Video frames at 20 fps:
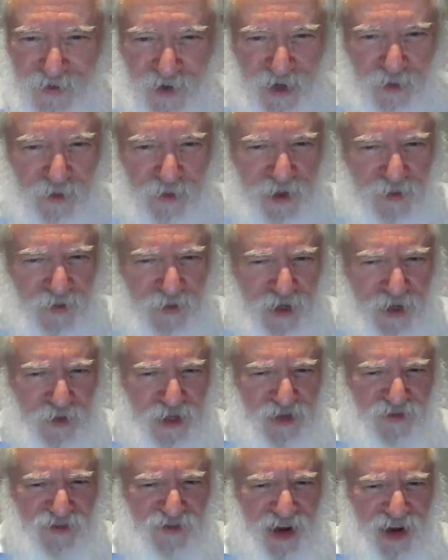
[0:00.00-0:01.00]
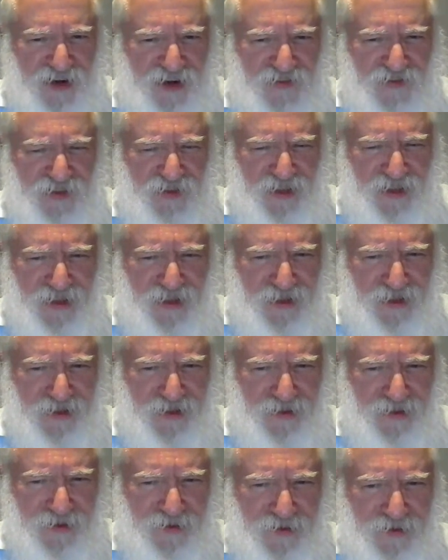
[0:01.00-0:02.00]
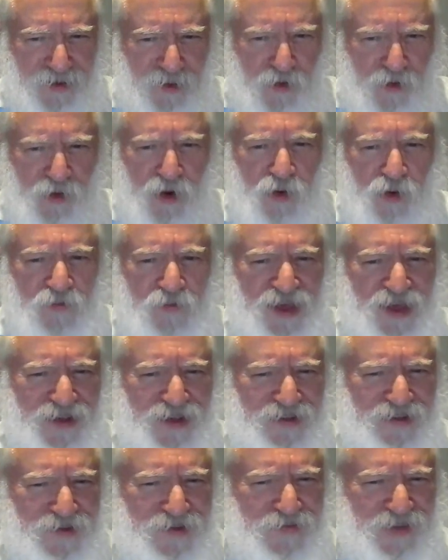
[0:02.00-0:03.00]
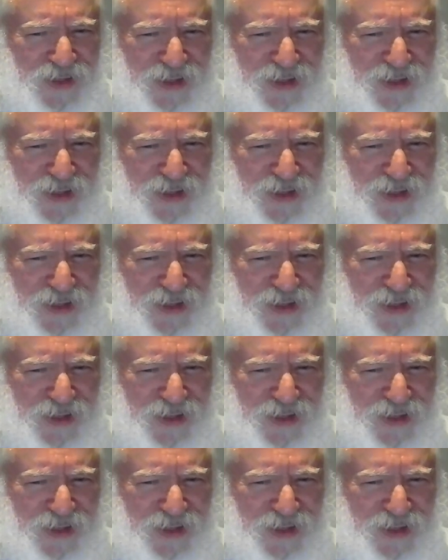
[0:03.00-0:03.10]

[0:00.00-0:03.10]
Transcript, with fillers: What, what, are we? What are we afraid of? Who are we being